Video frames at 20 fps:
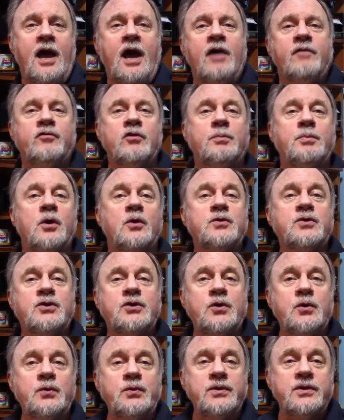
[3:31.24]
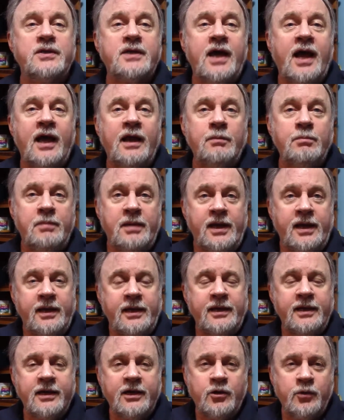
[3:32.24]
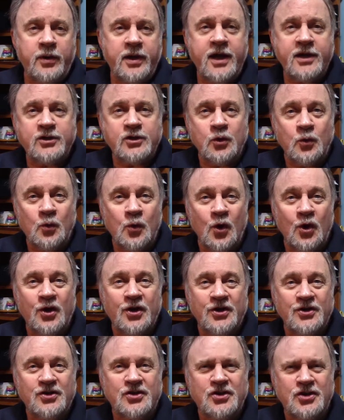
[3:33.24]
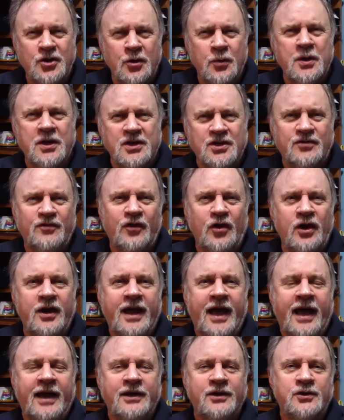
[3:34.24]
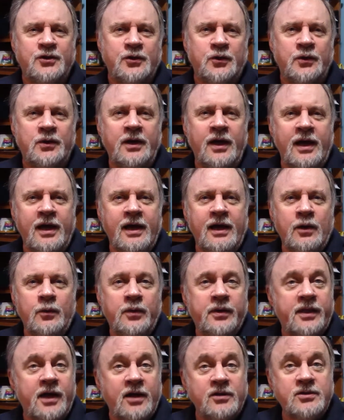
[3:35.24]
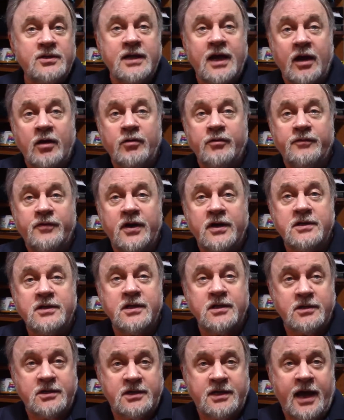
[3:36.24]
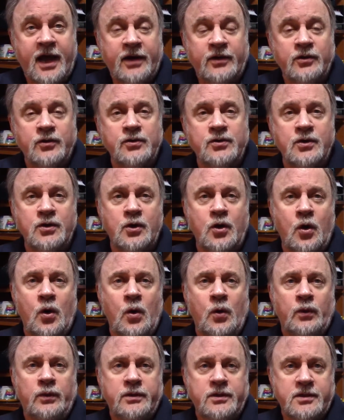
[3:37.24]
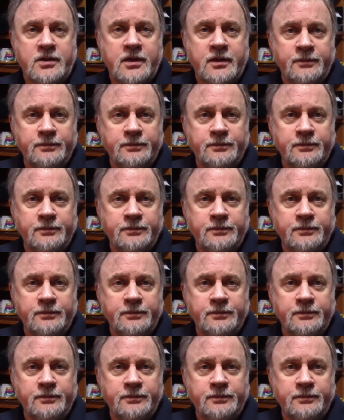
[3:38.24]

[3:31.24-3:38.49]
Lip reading: For both students and me, it creates a work is serious fun attitude without sacrificing standards and goals.